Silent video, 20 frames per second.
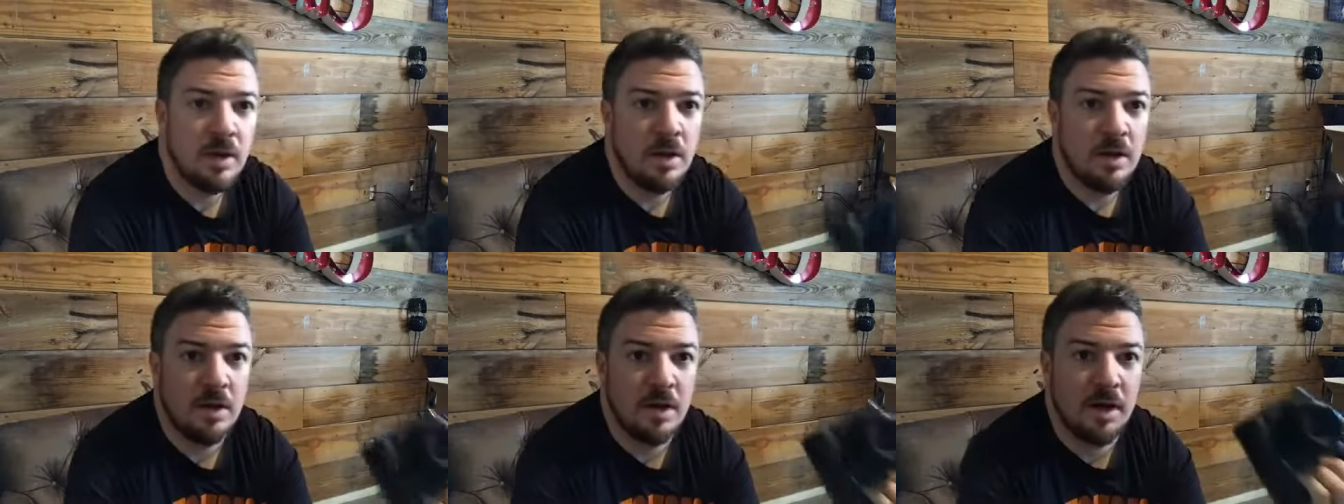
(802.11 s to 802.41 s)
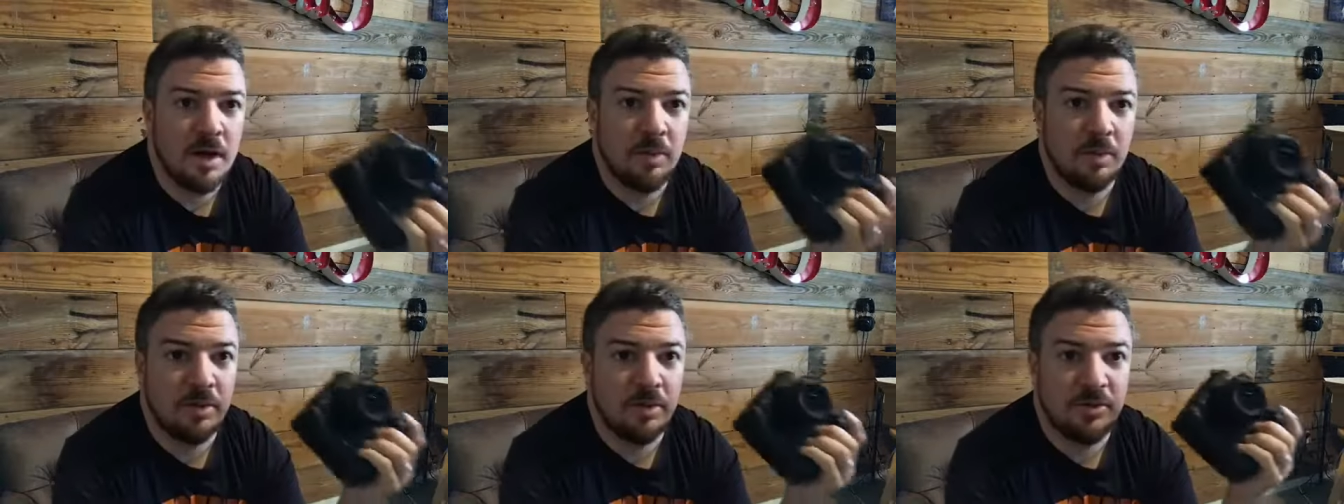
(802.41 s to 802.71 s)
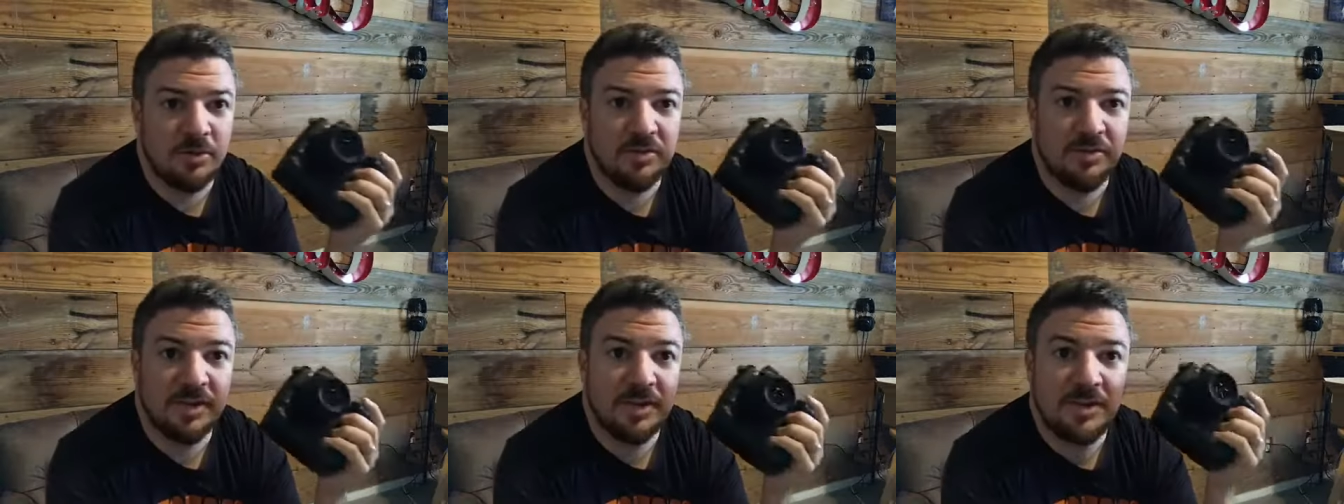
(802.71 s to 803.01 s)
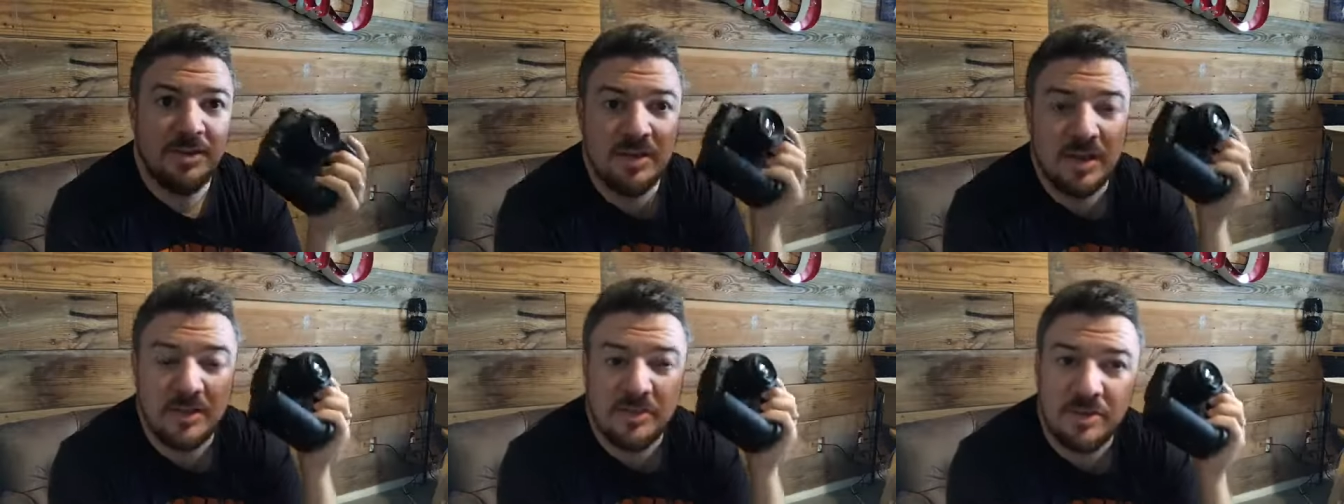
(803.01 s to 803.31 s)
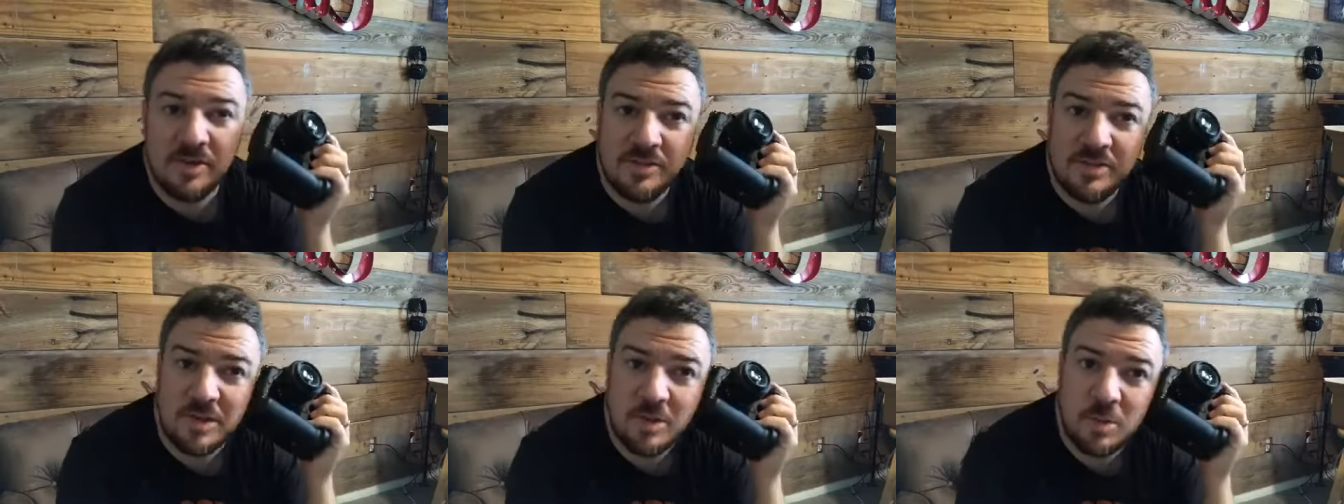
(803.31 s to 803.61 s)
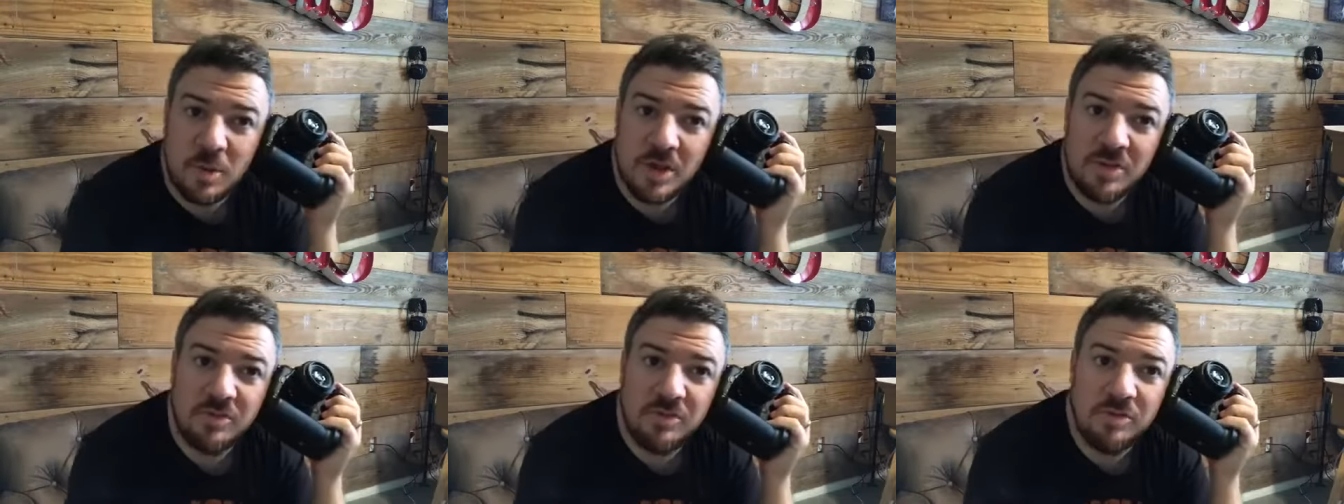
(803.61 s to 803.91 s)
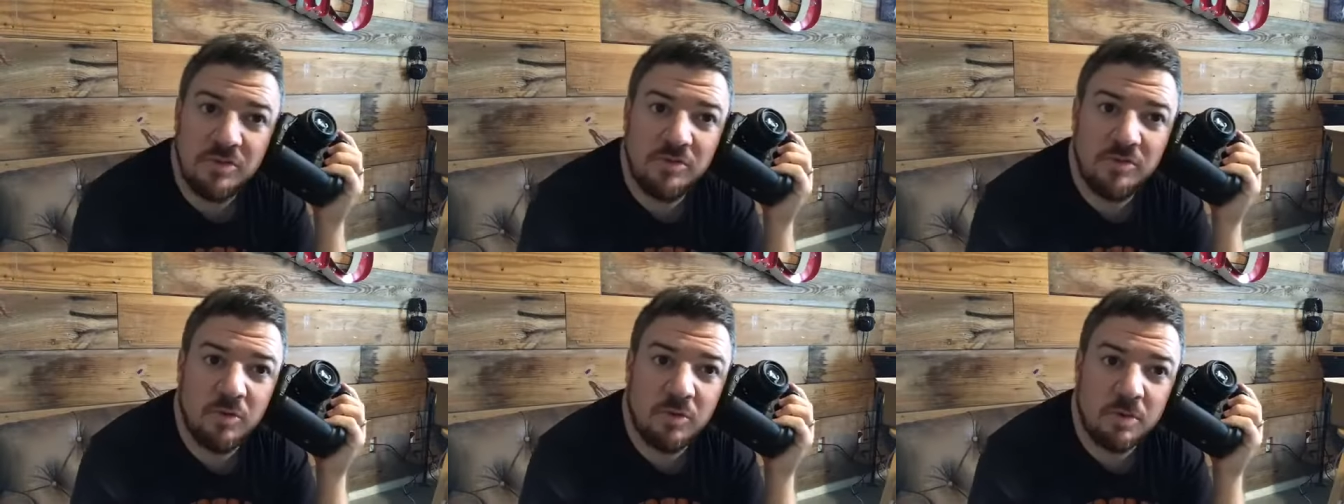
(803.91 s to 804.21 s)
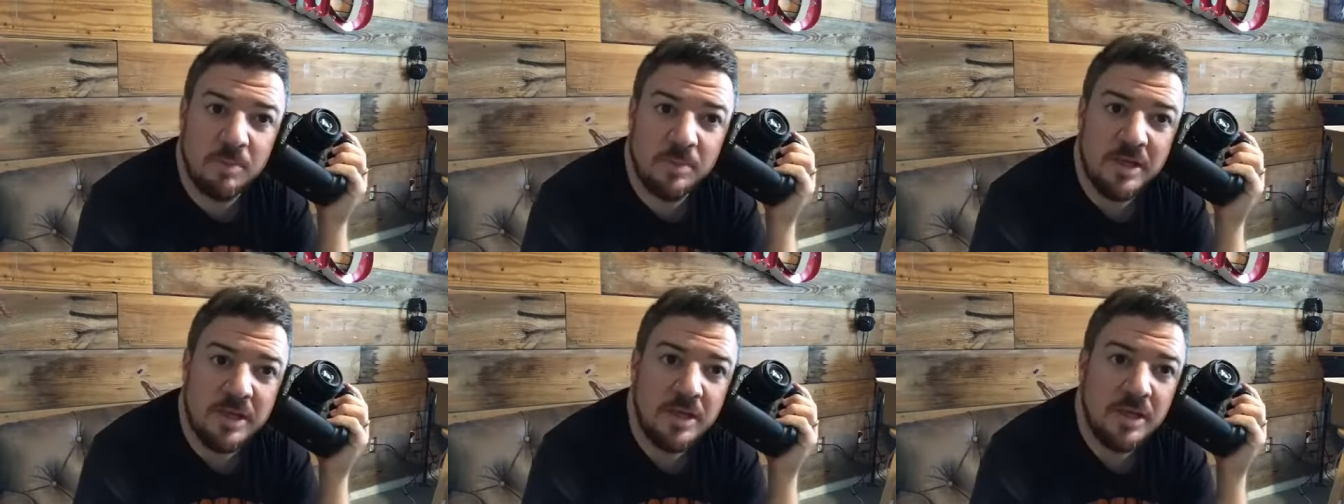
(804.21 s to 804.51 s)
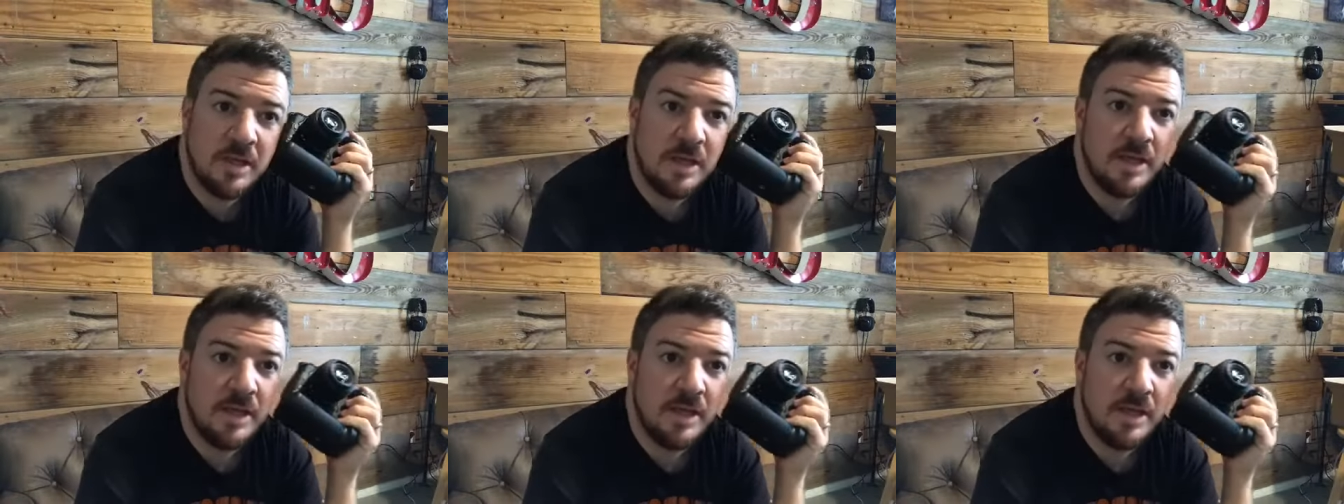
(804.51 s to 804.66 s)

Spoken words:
alright, well, it looks like you guys don't have any questions for me.